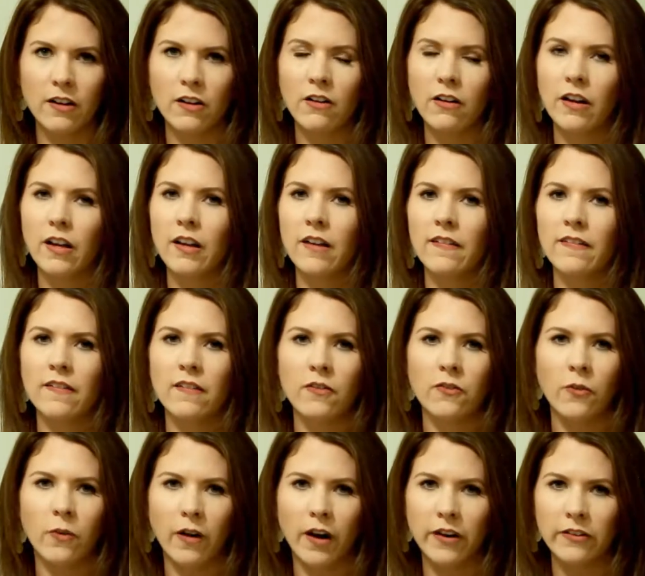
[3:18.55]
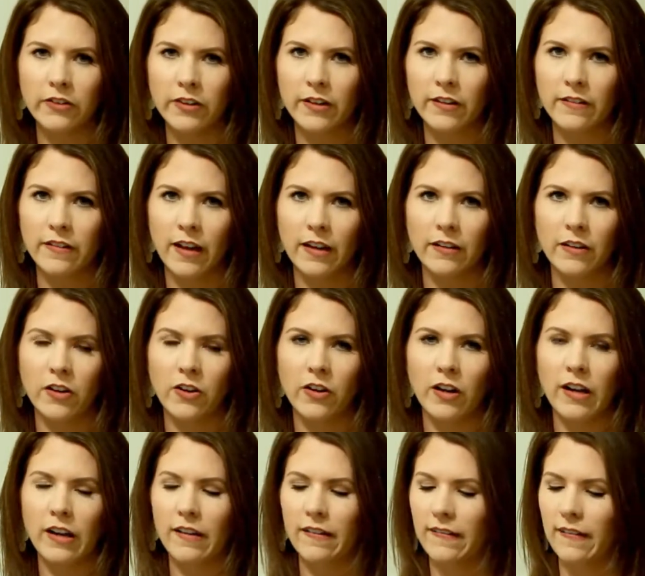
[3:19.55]
degrees to 410
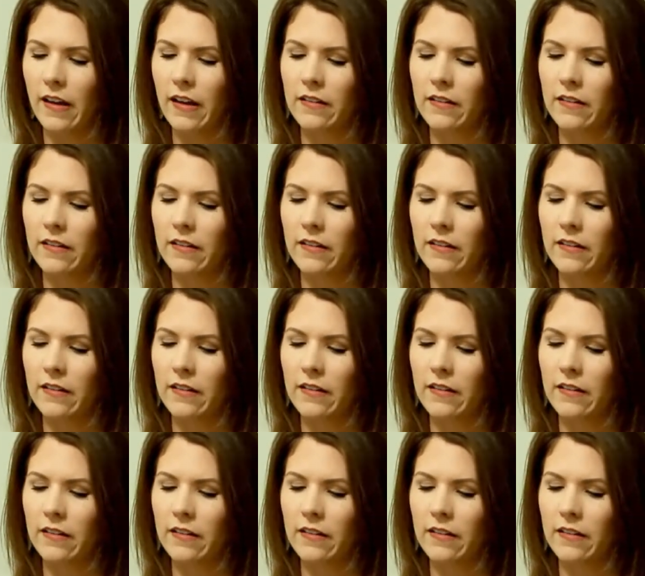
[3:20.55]
degrees.